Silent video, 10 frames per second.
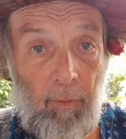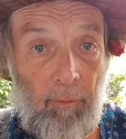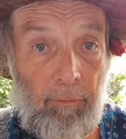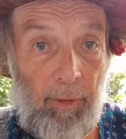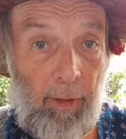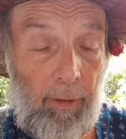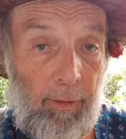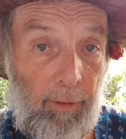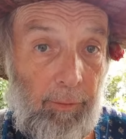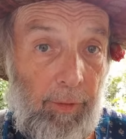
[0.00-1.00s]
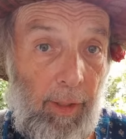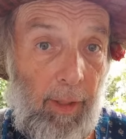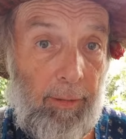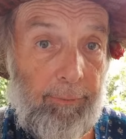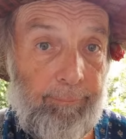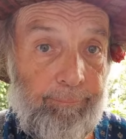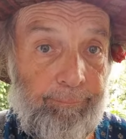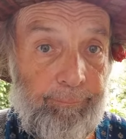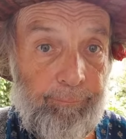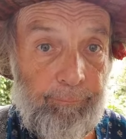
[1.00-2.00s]
Well, okay.
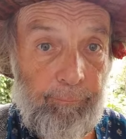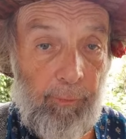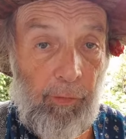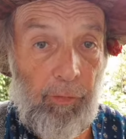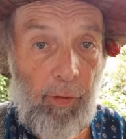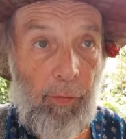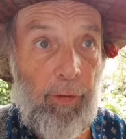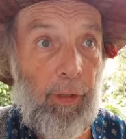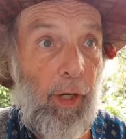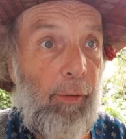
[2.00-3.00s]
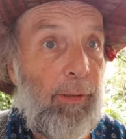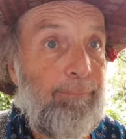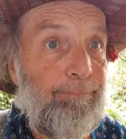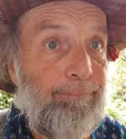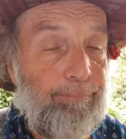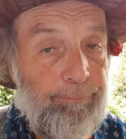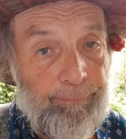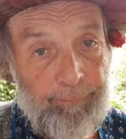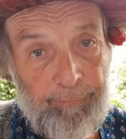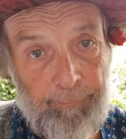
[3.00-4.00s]
Let's go to Gala.
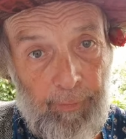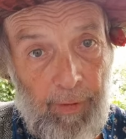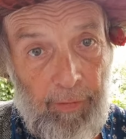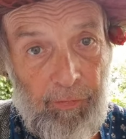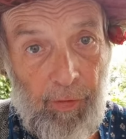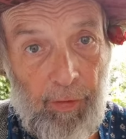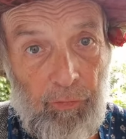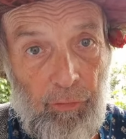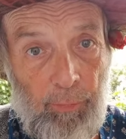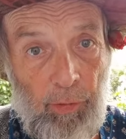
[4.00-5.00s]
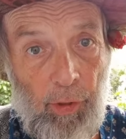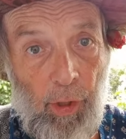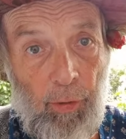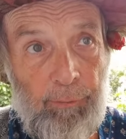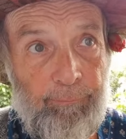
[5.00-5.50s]
Eddie's second trip to Goa.